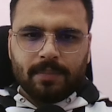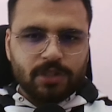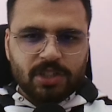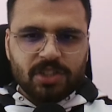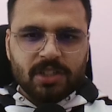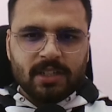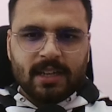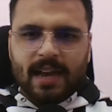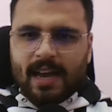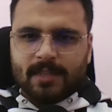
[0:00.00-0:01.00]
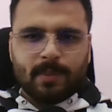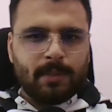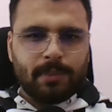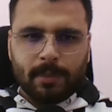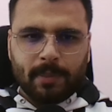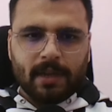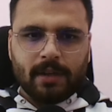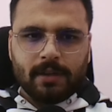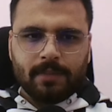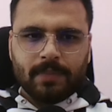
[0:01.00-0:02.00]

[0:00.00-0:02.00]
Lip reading: Position has been prepared.